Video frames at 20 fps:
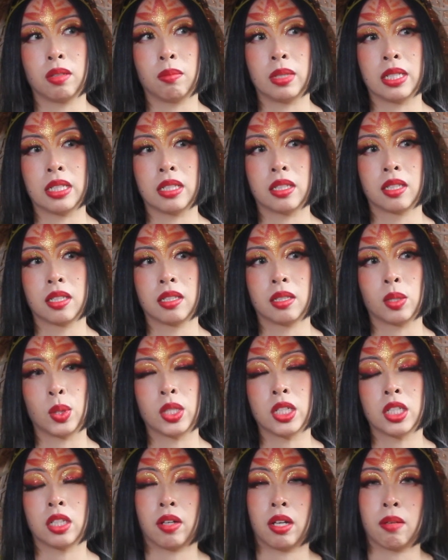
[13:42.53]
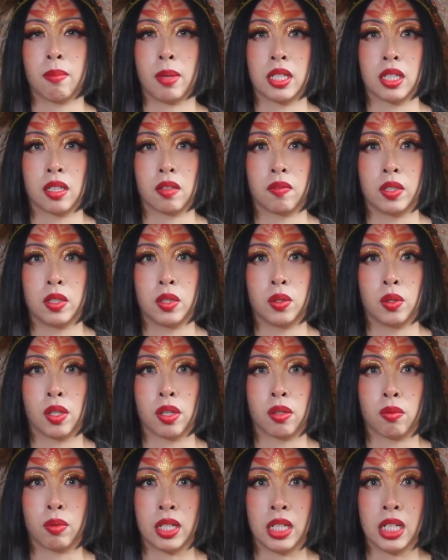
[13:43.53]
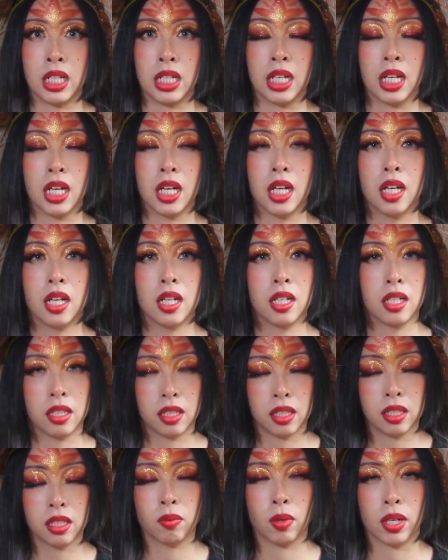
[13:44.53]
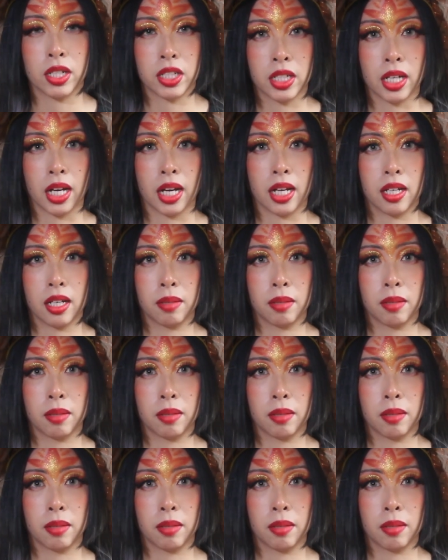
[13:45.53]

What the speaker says: means to integrate myself into the 3D. You need to watch that.